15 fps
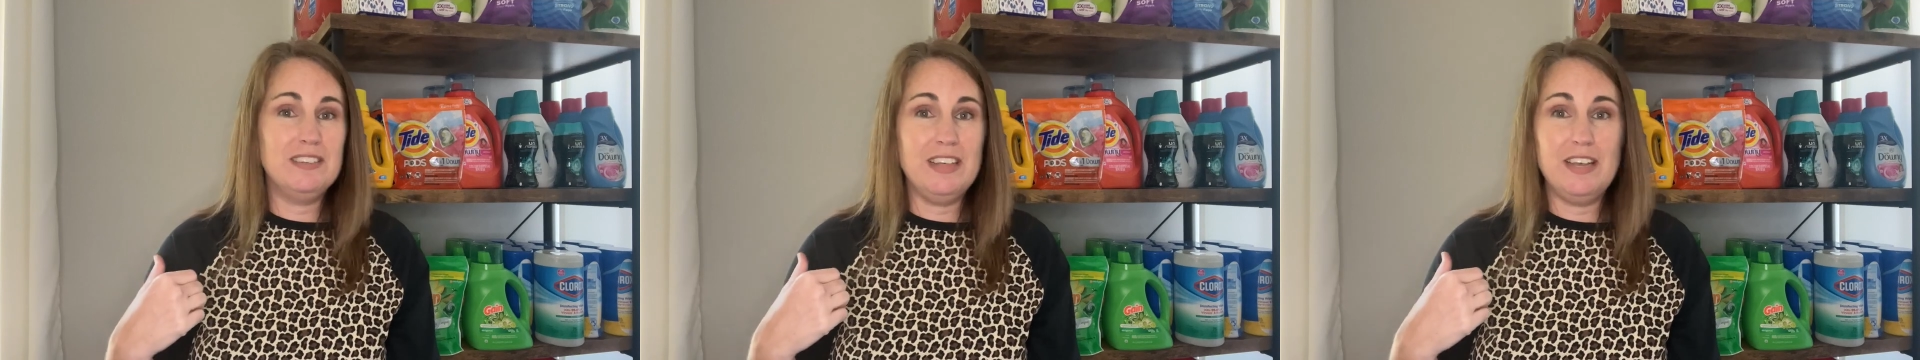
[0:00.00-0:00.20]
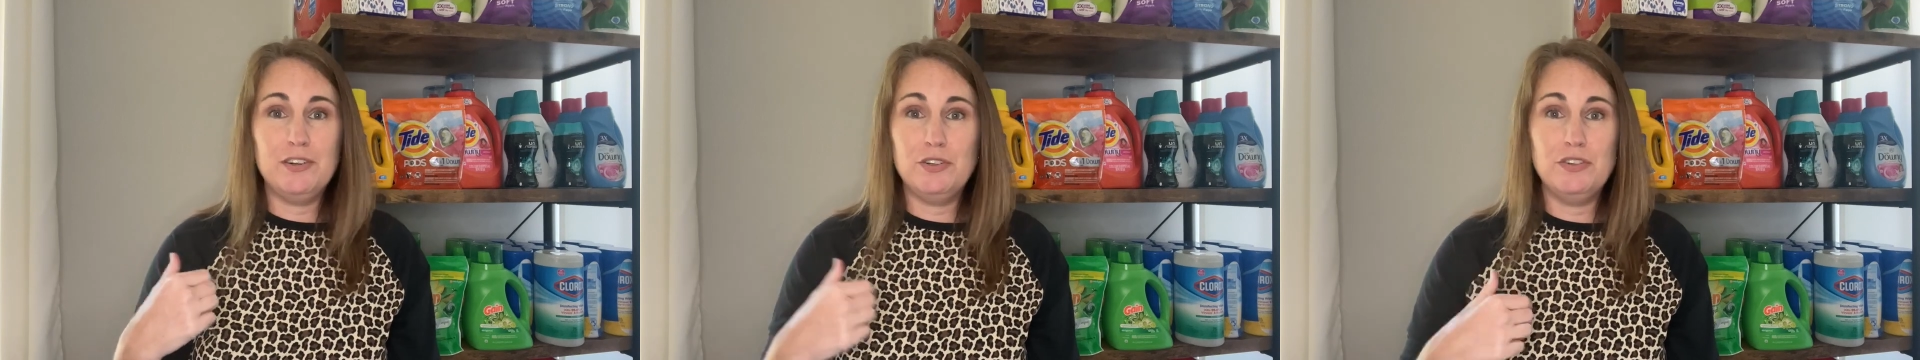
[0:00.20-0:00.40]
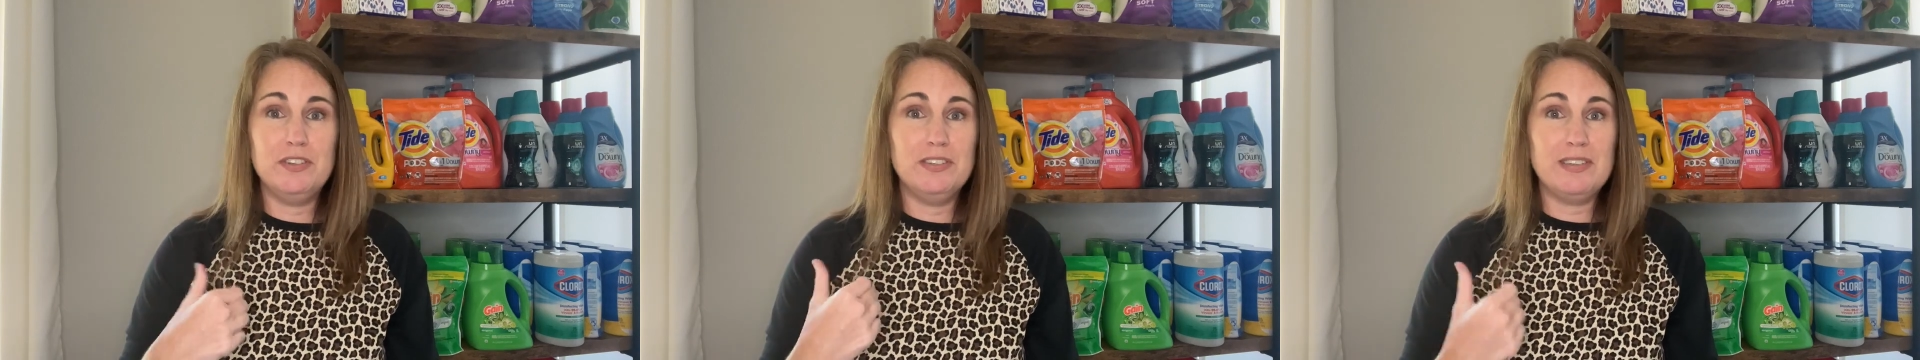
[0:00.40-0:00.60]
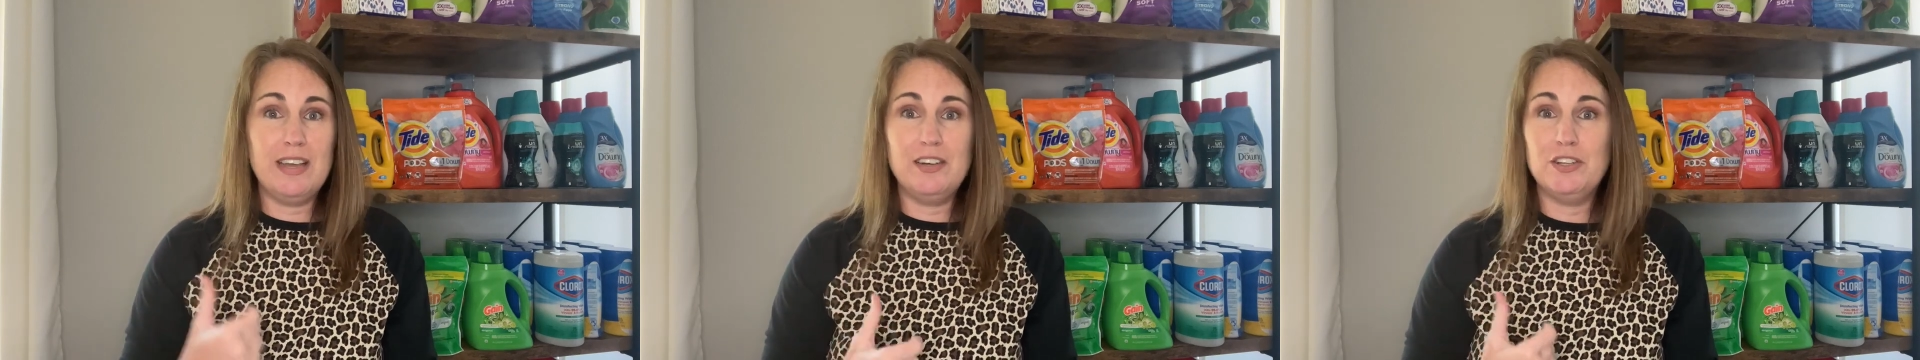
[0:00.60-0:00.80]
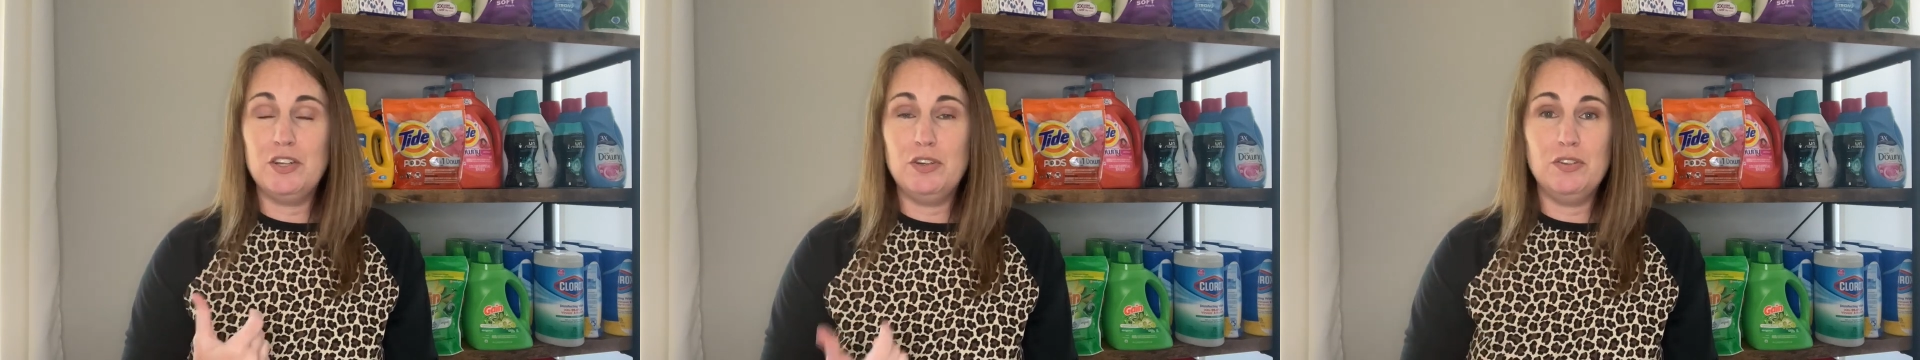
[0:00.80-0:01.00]
later you decide
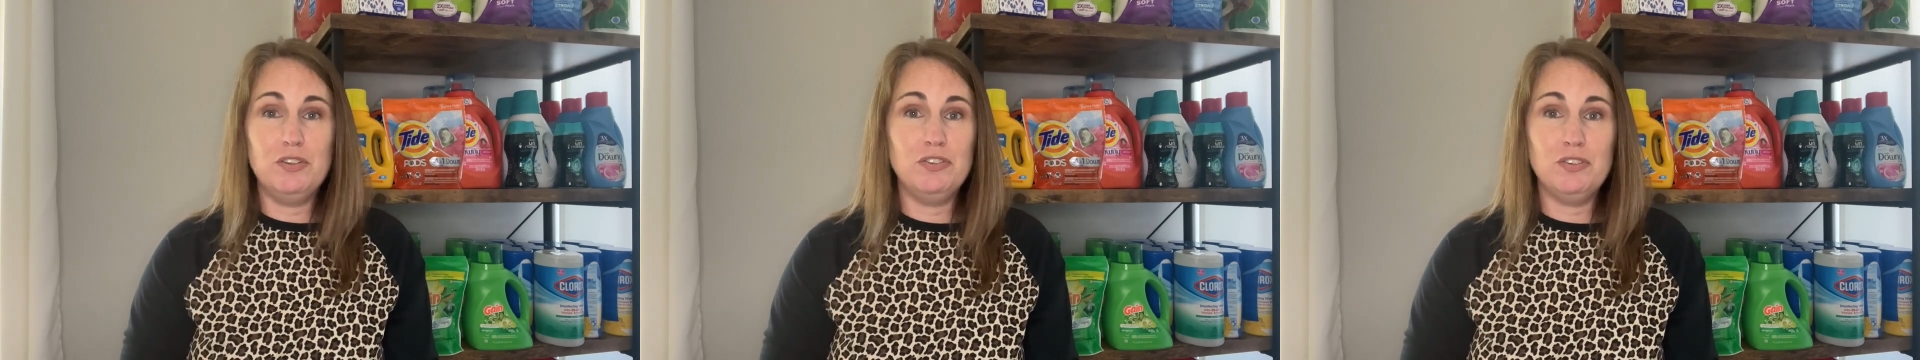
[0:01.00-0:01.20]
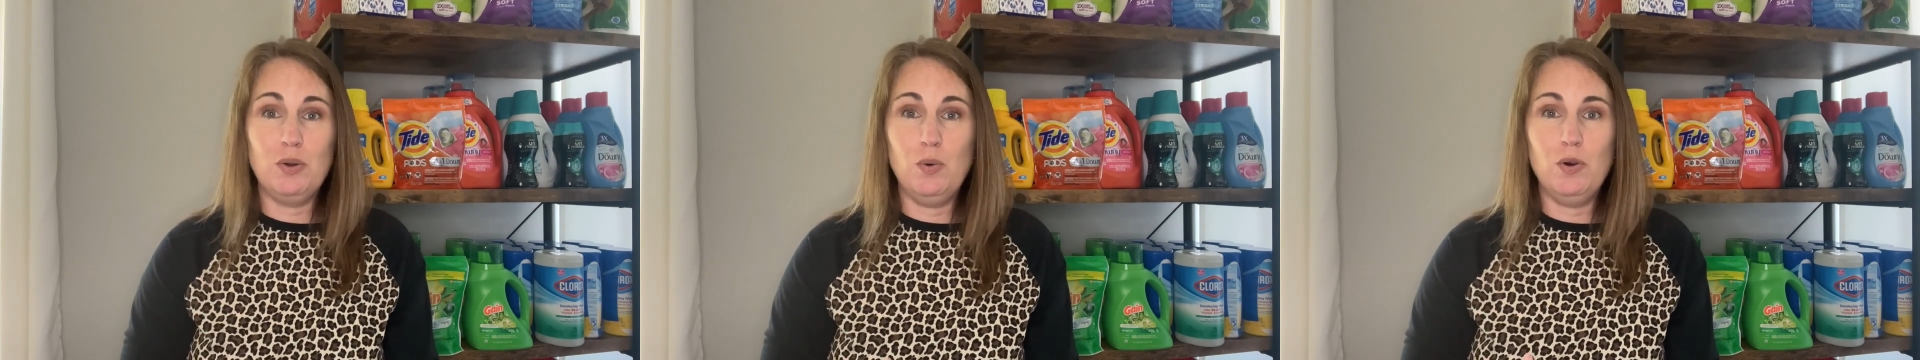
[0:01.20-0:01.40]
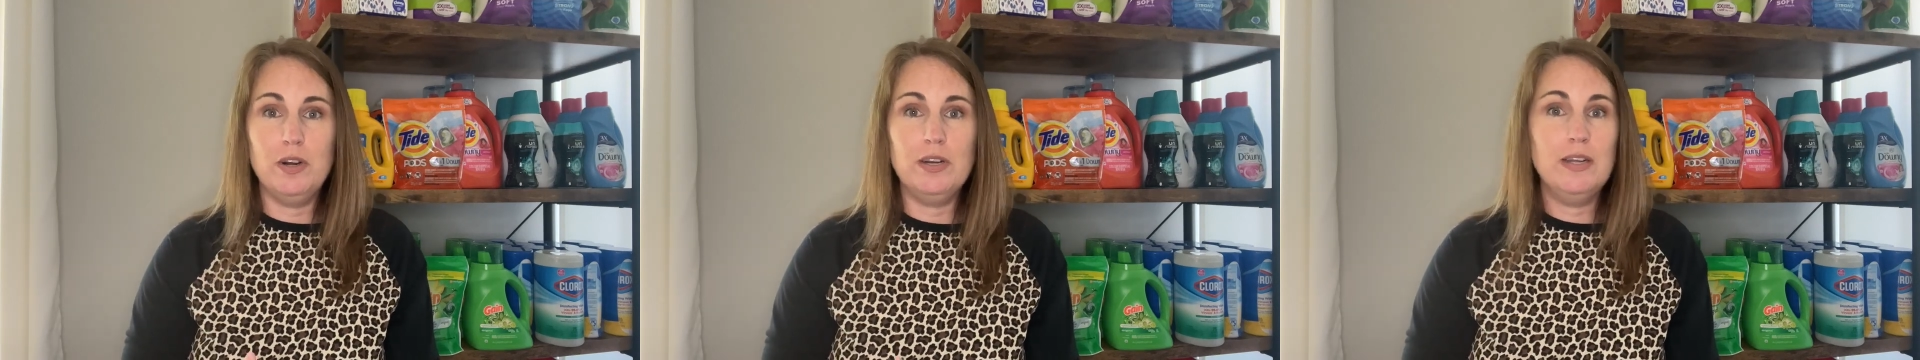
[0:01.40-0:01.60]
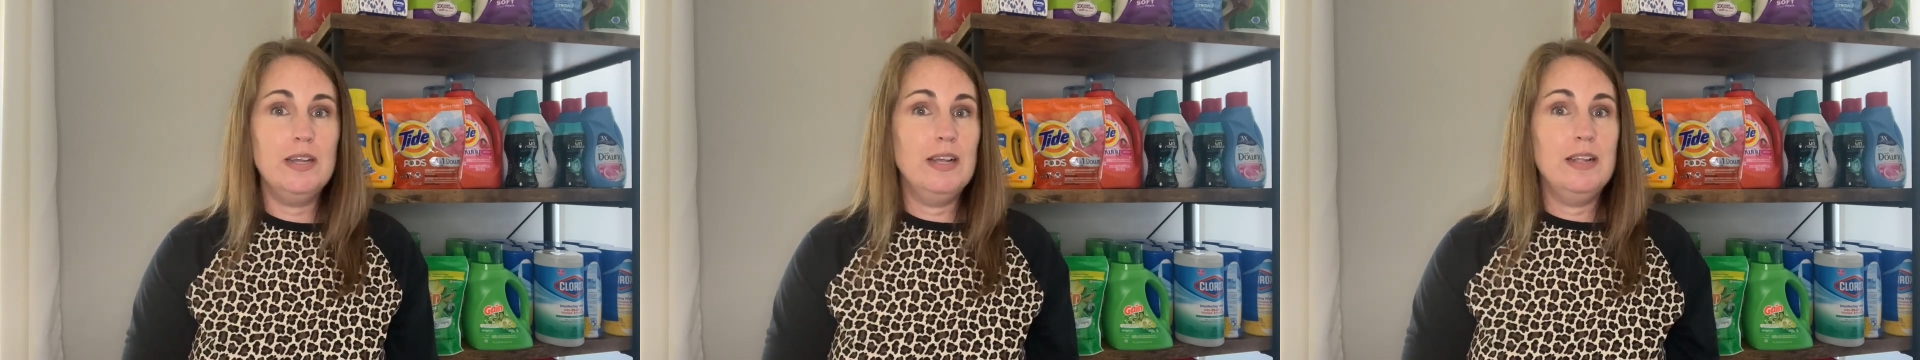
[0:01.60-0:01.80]
to go to the store,